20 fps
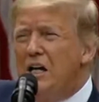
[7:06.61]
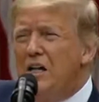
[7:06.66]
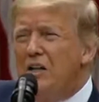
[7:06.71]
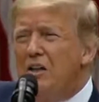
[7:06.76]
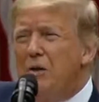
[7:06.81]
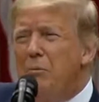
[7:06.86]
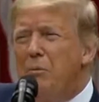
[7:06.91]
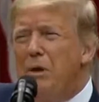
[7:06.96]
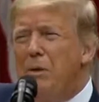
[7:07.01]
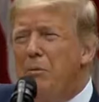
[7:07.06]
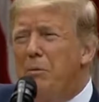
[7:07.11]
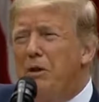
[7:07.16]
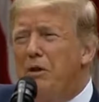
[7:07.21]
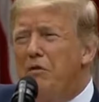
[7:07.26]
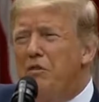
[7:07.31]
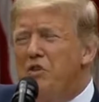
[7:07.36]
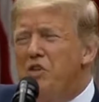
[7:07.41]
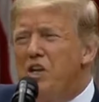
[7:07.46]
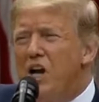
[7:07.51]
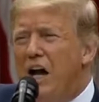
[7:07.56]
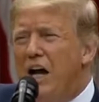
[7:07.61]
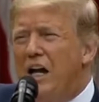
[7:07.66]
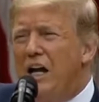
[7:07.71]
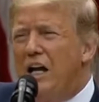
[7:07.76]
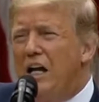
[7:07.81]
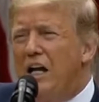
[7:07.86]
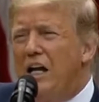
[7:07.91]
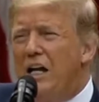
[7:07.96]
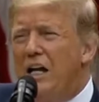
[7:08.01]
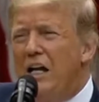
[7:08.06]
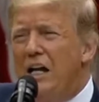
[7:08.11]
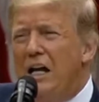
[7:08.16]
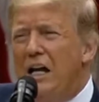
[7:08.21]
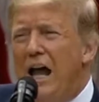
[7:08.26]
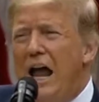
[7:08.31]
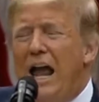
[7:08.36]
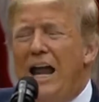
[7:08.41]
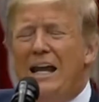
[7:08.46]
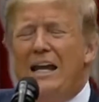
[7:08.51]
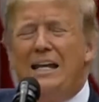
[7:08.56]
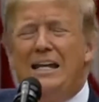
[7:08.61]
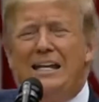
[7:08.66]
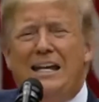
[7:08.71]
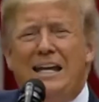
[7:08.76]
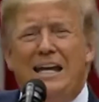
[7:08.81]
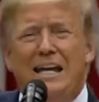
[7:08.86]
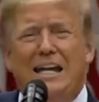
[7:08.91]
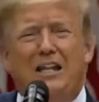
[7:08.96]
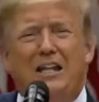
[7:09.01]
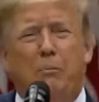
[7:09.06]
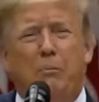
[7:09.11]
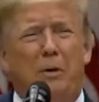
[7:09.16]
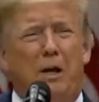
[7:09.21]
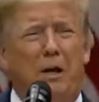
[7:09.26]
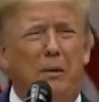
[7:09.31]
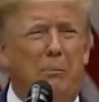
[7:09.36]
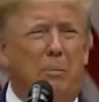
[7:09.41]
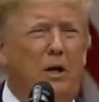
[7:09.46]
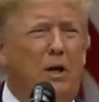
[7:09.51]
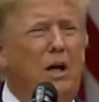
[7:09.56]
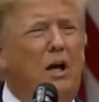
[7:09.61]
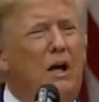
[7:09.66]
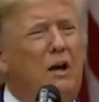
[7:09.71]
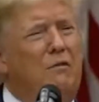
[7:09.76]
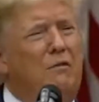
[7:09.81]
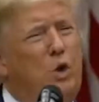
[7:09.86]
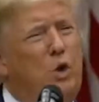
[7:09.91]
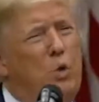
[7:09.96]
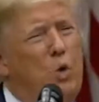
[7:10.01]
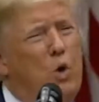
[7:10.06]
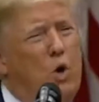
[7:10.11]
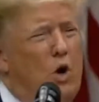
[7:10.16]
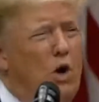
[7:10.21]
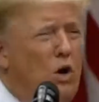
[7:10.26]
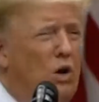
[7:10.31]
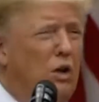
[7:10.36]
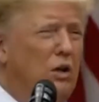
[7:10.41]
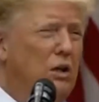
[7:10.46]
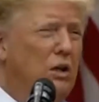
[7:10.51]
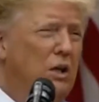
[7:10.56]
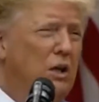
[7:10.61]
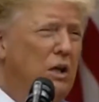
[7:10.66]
the people of China, and indeed the people of the world.